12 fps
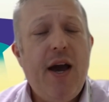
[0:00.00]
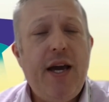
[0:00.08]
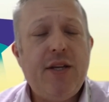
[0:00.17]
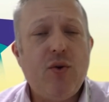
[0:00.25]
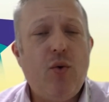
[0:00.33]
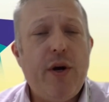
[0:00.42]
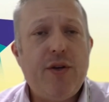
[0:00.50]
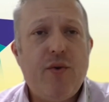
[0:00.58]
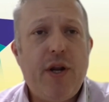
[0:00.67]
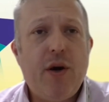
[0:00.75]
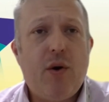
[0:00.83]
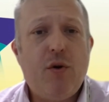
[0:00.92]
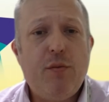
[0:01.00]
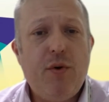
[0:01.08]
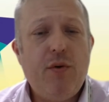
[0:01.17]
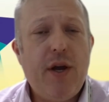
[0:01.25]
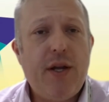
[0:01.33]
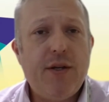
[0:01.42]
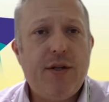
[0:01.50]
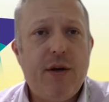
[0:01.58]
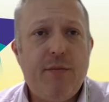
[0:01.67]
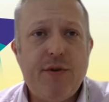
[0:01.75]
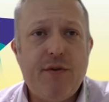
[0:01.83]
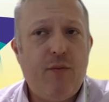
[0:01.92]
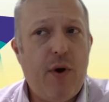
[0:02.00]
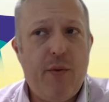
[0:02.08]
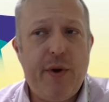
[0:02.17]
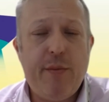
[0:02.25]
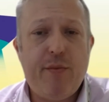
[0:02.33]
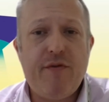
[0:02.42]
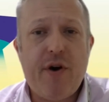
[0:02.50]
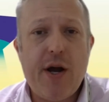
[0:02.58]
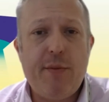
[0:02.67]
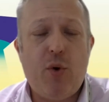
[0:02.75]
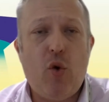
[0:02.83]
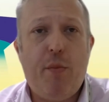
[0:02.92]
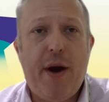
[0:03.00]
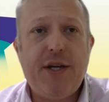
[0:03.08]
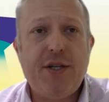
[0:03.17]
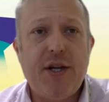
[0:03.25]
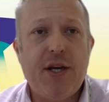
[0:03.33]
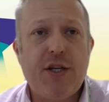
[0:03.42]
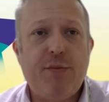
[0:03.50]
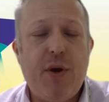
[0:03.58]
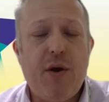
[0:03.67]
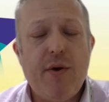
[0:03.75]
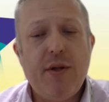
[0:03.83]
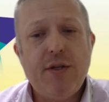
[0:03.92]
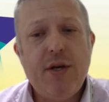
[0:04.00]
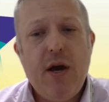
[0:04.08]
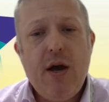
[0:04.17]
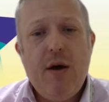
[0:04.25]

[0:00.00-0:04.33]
It's always really horrible in terms of where we provide poor patient experience,